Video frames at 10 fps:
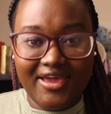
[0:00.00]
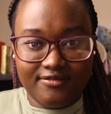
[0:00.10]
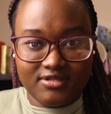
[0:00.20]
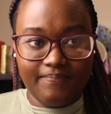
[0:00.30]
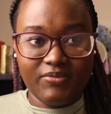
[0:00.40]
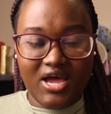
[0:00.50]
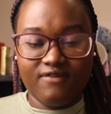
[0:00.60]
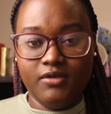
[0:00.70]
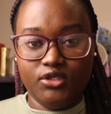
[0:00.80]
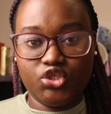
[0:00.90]
lives that
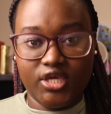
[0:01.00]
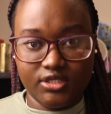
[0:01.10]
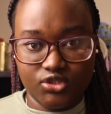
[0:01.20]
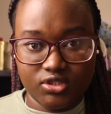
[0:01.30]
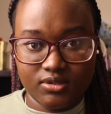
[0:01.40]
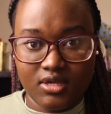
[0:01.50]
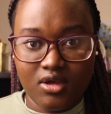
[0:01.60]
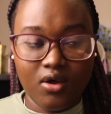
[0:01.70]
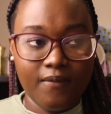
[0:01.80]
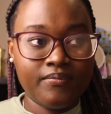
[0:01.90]
have been changed.
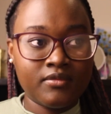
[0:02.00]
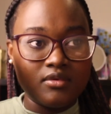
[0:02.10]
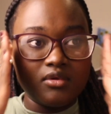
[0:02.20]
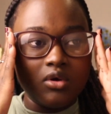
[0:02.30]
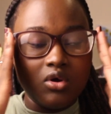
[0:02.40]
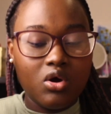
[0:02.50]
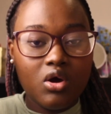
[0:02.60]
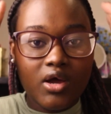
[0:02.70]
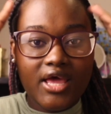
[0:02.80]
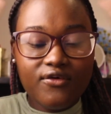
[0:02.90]

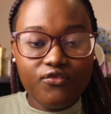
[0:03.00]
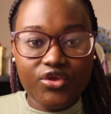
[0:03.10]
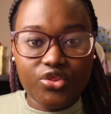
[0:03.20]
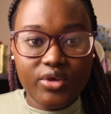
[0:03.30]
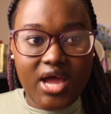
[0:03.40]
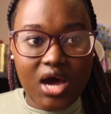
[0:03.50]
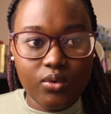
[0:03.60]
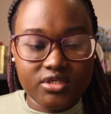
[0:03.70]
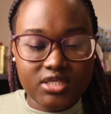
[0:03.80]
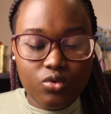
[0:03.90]
Every 3
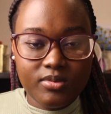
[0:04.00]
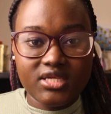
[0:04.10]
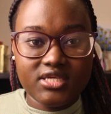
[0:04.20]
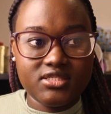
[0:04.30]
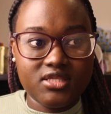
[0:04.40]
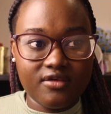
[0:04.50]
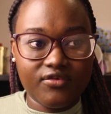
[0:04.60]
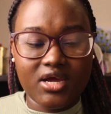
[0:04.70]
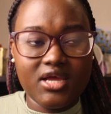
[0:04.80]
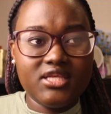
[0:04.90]
hours, a woman dies in South
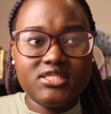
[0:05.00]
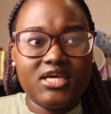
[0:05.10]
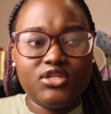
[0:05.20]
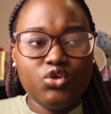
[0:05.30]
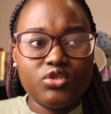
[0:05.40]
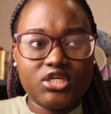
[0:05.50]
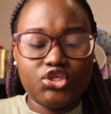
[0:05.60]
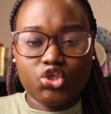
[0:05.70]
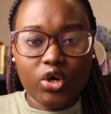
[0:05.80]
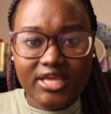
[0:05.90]
Africa. Is that not a
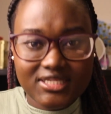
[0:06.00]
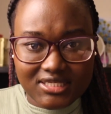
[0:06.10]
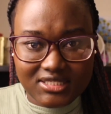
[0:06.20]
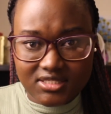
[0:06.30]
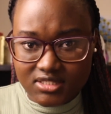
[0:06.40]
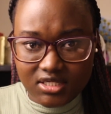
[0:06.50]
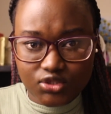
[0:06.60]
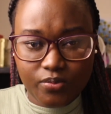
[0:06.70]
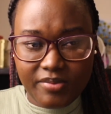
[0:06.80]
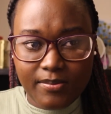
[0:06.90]
shocking
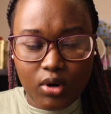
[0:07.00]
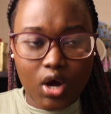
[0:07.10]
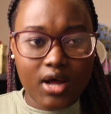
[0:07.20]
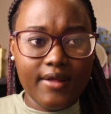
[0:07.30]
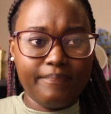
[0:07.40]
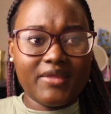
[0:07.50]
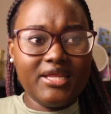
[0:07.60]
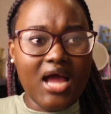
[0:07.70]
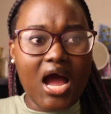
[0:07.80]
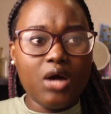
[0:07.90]
statistic to people?
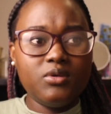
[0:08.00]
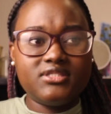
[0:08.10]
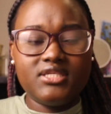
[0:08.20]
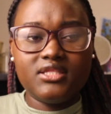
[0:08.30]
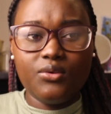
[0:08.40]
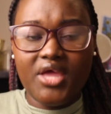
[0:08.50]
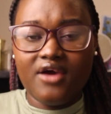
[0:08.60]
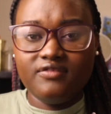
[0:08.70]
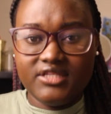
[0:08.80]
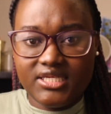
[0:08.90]
And how is it that we
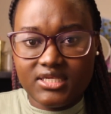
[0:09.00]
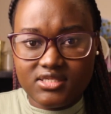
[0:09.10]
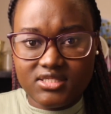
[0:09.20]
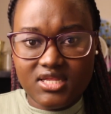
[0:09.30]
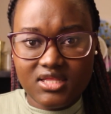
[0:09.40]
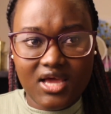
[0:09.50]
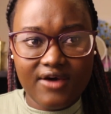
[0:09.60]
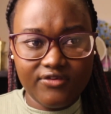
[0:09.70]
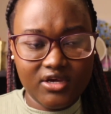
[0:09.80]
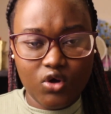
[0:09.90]
have leaders in
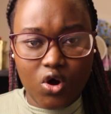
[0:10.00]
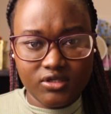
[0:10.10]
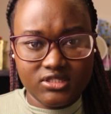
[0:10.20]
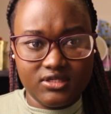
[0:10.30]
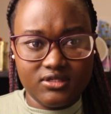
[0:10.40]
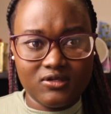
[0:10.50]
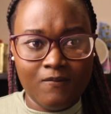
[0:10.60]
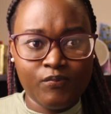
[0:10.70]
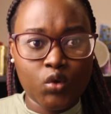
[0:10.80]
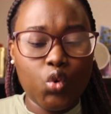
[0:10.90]
the African continent
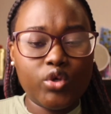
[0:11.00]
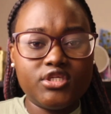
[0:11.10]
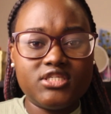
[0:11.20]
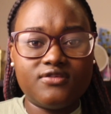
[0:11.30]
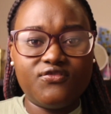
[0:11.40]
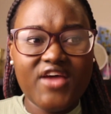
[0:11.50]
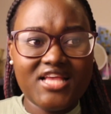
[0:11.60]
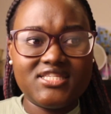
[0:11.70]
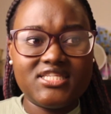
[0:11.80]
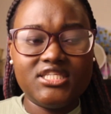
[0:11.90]
who are just
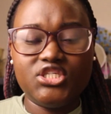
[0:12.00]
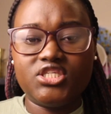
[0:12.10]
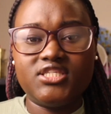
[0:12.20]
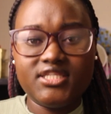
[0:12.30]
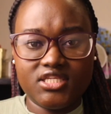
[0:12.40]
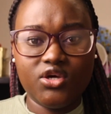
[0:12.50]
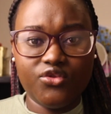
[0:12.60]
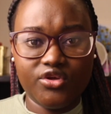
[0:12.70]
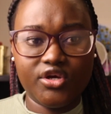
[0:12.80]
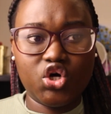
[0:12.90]
fancily sitting
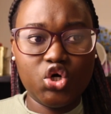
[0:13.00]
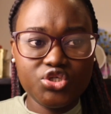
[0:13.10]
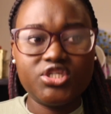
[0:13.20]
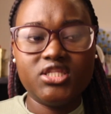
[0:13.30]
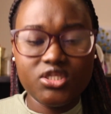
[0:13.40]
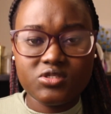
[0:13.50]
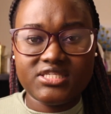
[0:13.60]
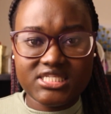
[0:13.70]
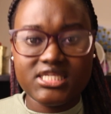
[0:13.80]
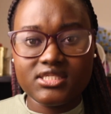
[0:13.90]
on their cushy little
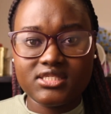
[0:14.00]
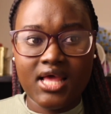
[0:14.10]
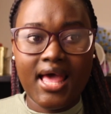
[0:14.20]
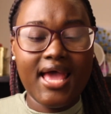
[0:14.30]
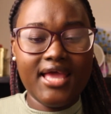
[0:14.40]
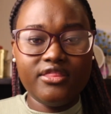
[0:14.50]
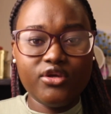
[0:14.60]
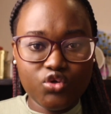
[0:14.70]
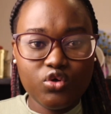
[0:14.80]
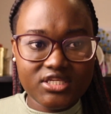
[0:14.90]
seats, and
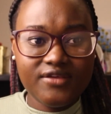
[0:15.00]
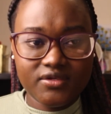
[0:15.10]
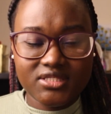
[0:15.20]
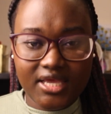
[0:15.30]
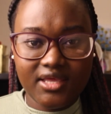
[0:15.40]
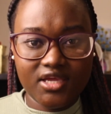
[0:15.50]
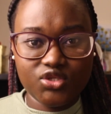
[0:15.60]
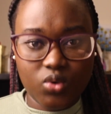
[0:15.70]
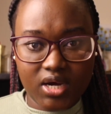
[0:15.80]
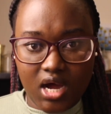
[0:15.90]
they're not even taking
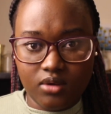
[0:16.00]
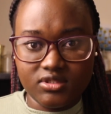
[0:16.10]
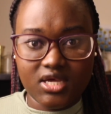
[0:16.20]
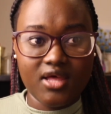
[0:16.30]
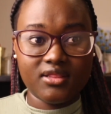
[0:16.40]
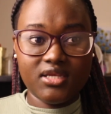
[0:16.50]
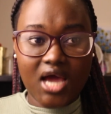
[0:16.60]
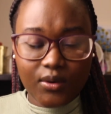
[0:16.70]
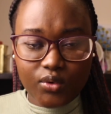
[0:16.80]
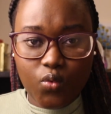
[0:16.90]
into account that
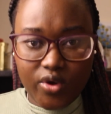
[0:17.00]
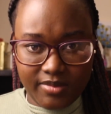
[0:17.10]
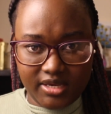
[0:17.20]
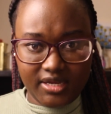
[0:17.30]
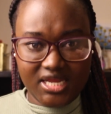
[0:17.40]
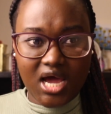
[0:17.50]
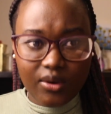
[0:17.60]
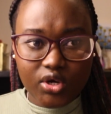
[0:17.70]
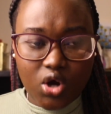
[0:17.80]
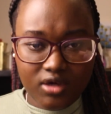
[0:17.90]
our women in
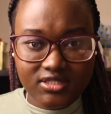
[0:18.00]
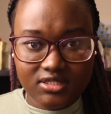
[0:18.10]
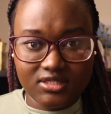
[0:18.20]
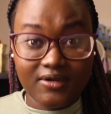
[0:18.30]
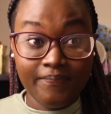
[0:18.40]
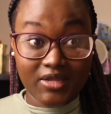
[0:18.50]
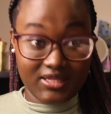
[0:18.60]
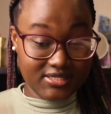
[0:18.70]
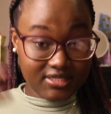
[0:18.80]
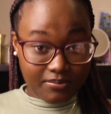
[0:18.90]
our continent,
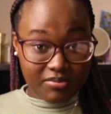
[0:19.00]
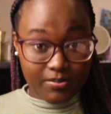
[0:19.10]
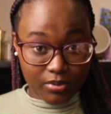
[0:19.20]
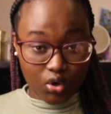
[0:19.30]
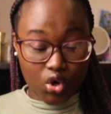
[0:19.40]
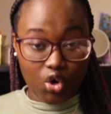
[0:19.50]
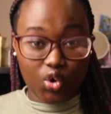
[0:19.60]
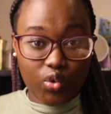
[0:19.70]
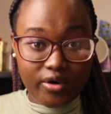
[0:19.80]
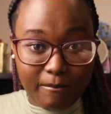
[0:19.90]
these are the people
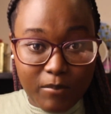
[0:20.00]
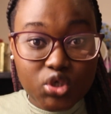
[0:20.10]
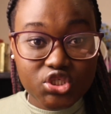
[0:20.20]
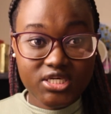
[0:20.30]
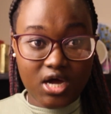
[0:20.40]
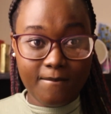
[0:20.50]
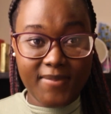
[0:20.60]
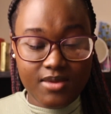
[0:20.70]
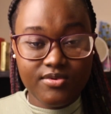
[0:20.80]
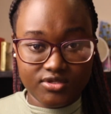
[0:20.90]
who are pushing out
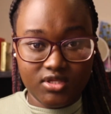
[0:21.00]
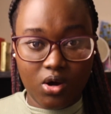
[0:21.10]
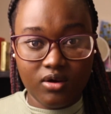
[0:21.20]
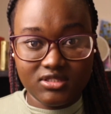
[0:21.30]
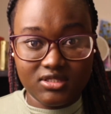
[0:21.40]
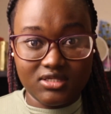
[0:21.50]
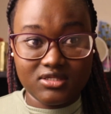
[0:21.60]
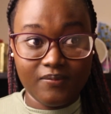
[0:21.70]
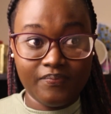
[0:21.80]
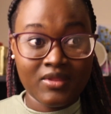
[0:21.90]
babies in the
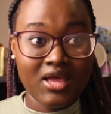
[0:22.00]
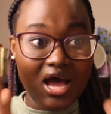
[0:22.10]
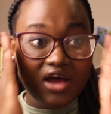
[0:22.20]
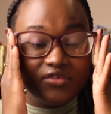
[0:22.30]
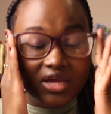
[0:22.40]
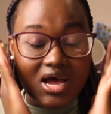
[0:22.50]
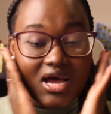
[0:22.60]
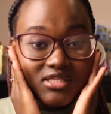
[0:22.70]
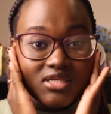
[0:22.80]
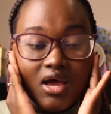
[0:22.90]
continent. Africa
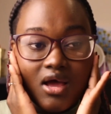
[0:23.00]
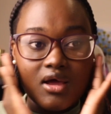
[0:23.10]
has